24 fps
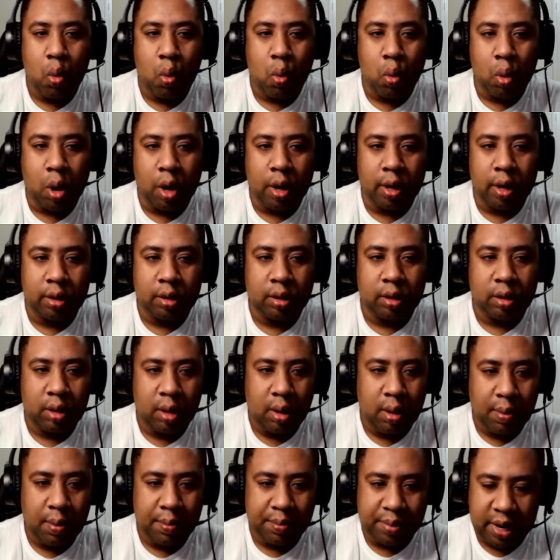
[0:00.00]
what
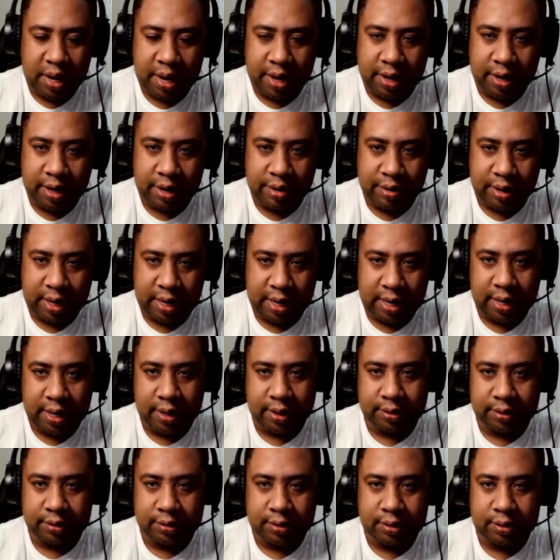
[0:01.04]
binary
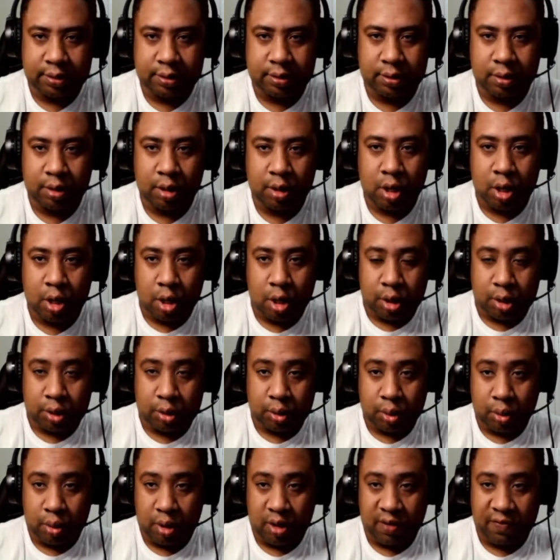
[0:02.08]
is.
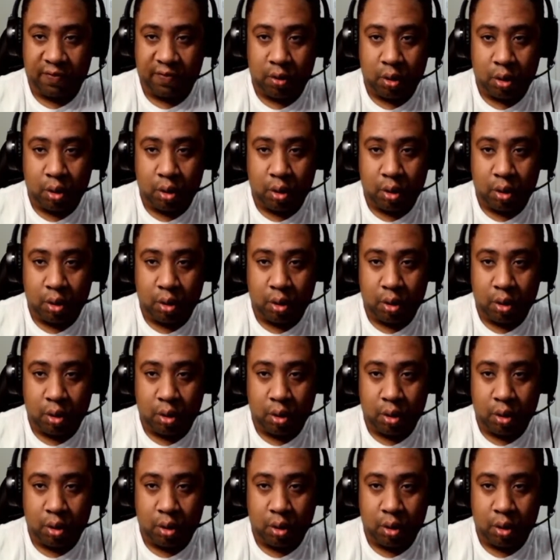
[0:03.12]
So if you